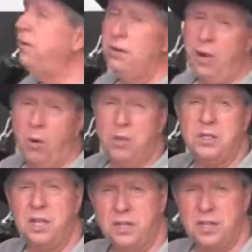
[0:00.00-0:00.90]
you'll
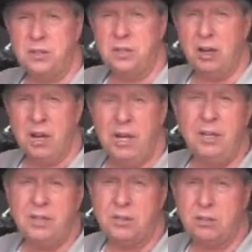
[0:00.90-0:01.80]
notice in this, in
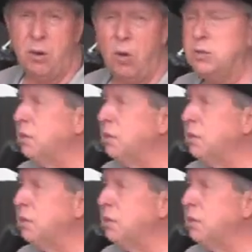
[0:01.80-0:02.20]
this horse